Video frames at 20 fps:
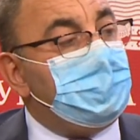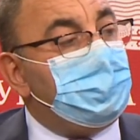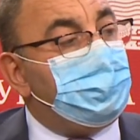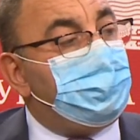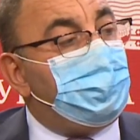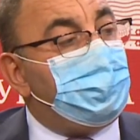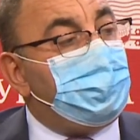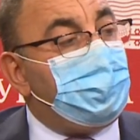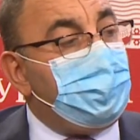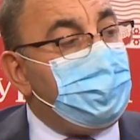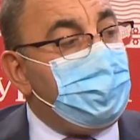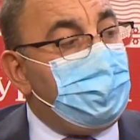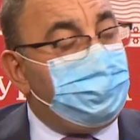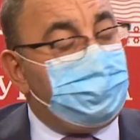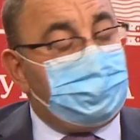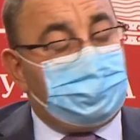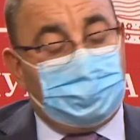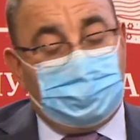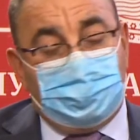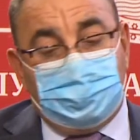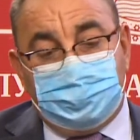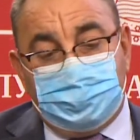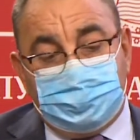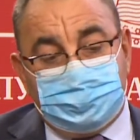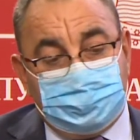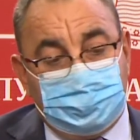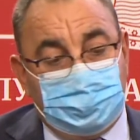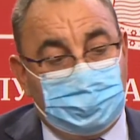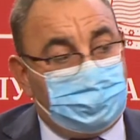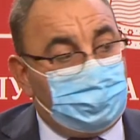the
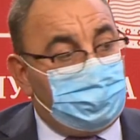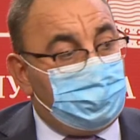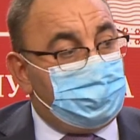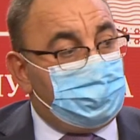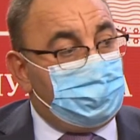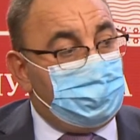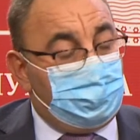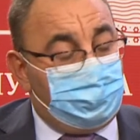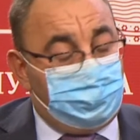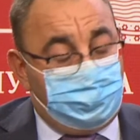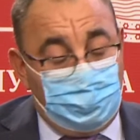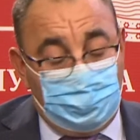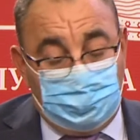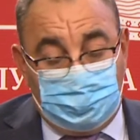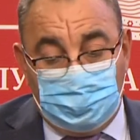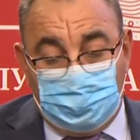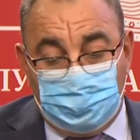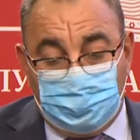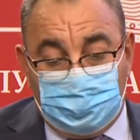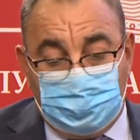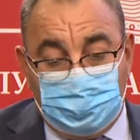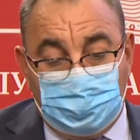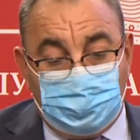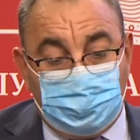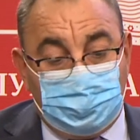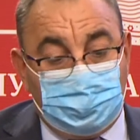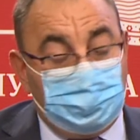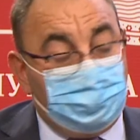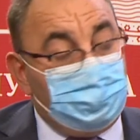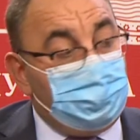electricity
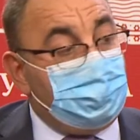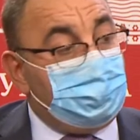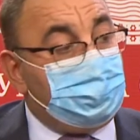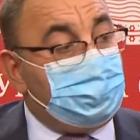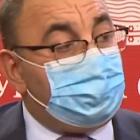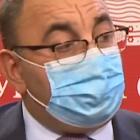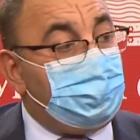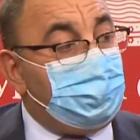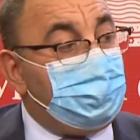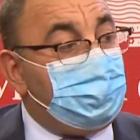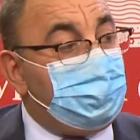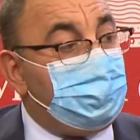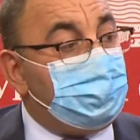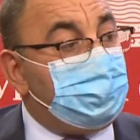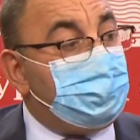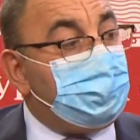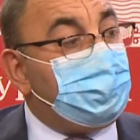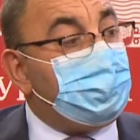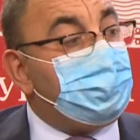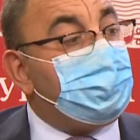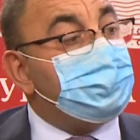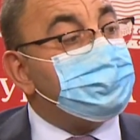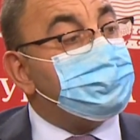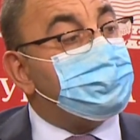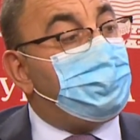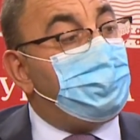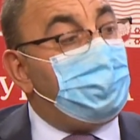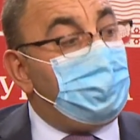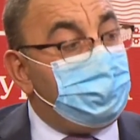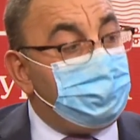prices after
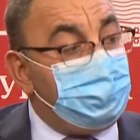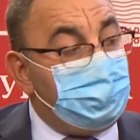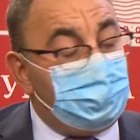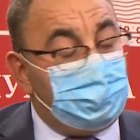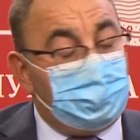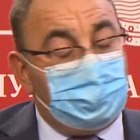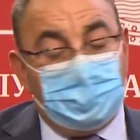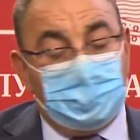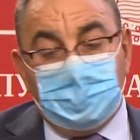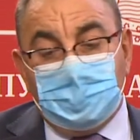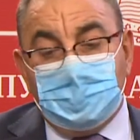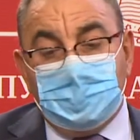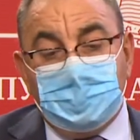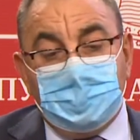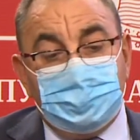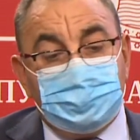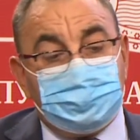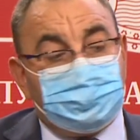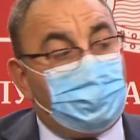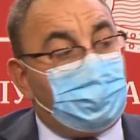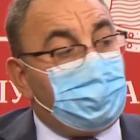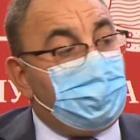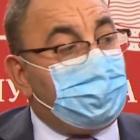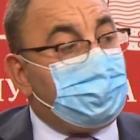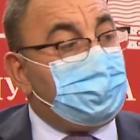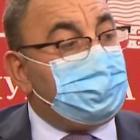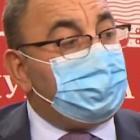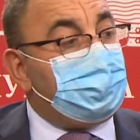Putin last week announced